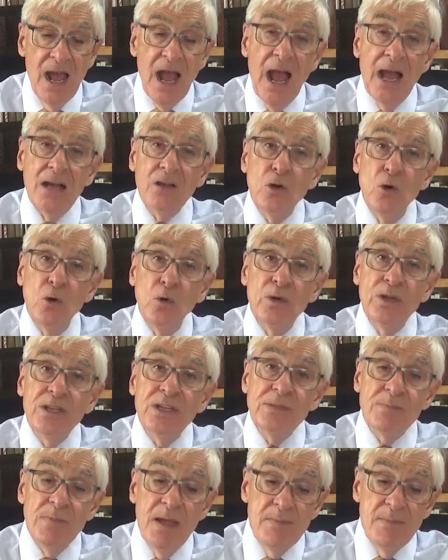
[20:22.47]
our
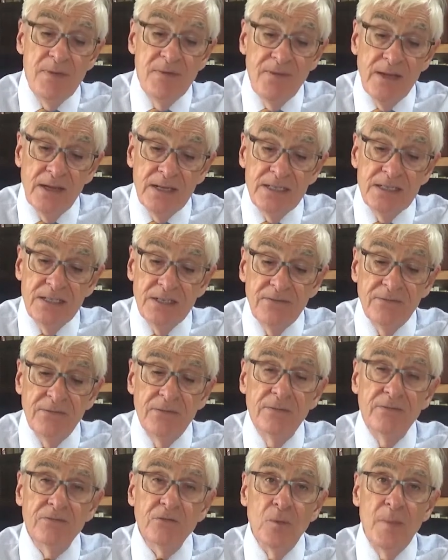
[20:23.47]
callings may be very
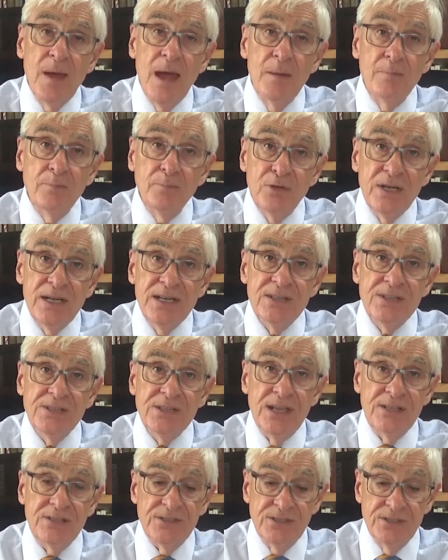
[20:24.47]
different from our
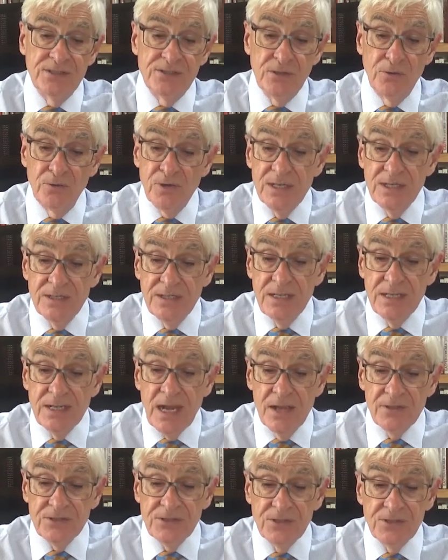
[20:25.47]
predecessors or indeed
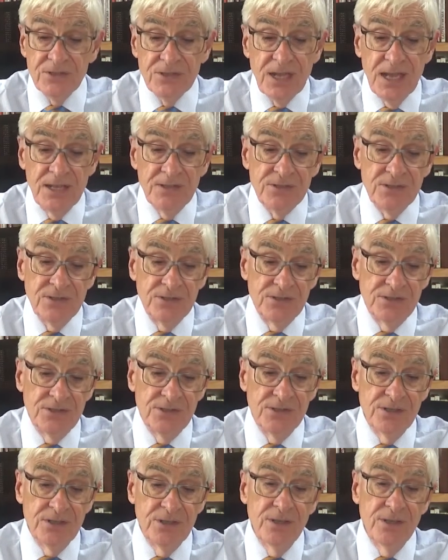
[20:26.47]
our successors.